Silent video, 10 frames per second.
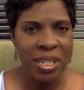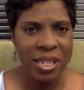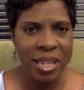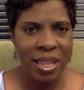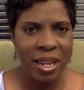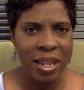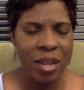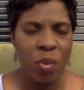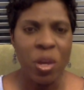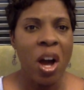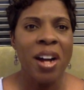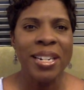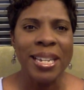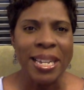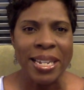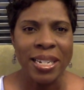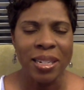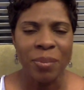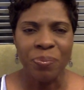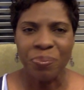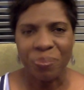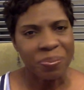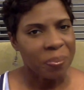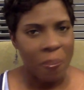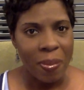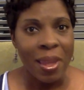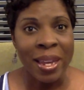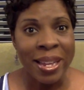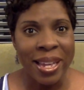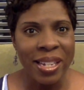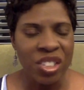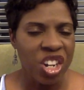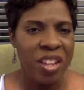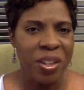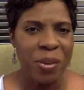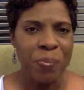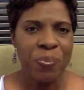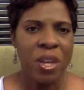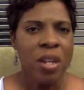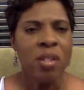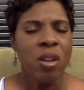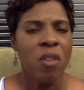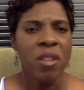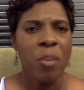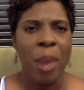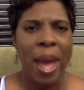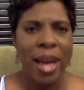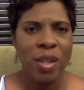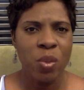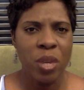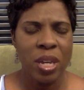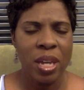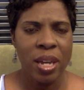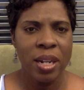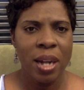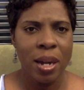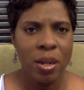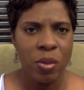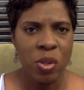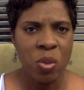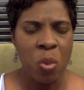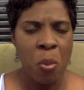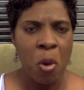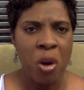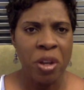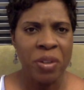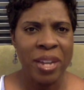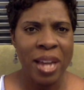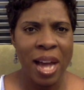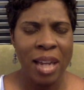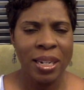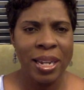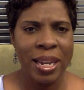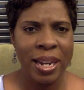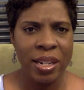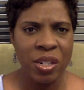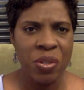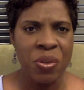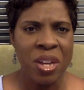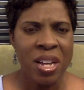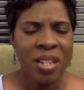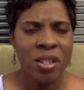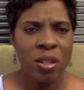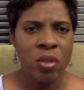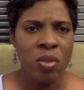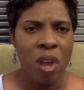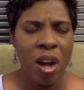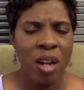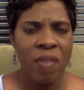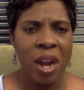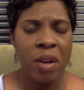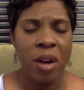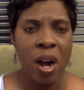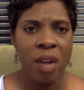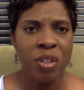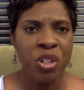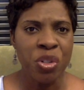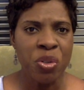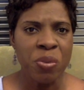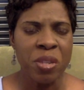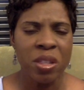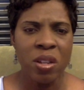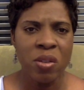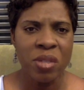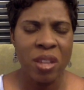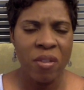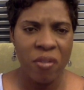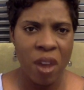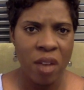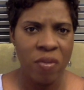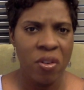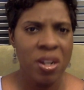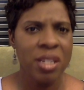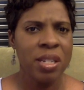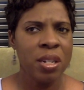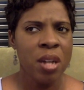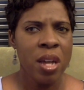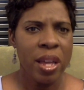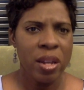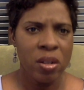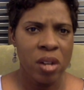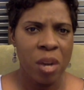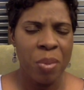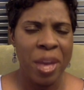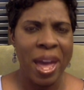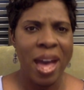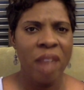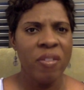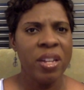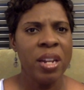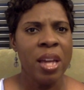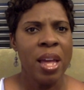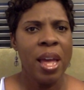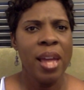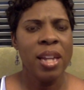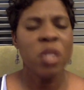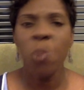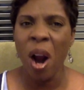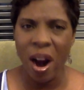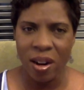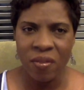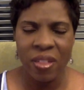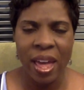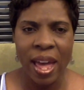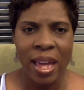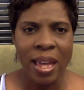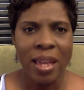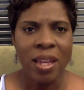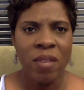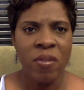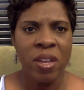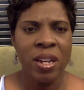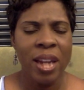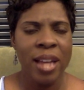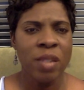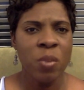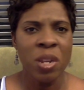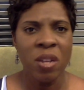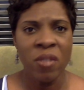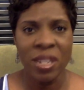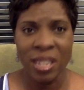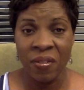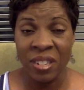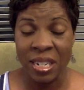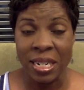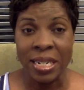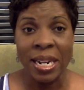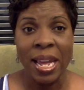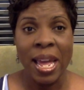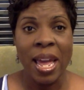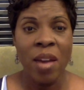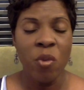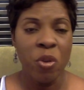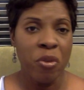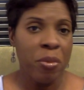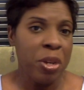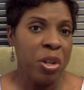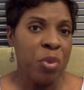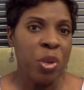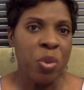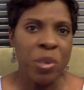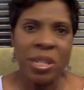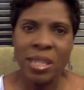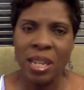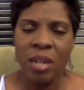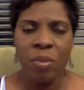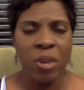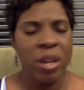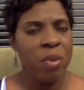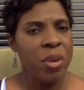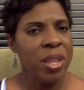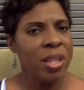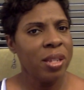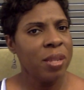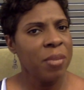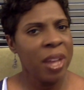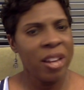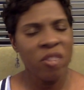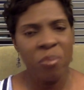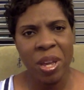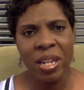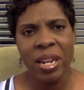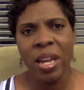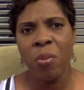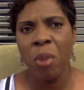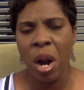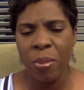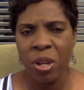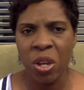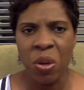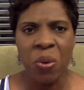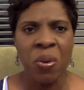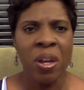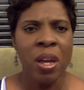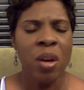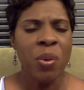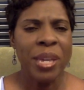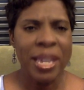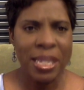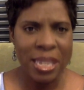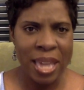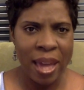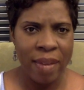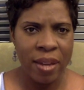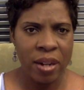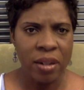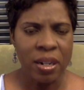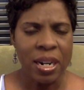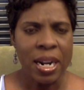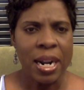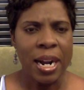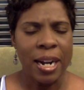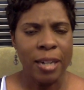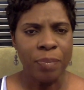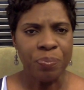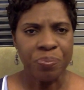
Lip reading: to say that again. We all need each other. So, over the past weekend, it was a Memorial Day holiday, and I do salute all of our troops and those that fought for us and on our behalf. And as part of that event, as many of us have done and we're familiar with, we celebrate with some kind of picnic, barbecue. We get together um,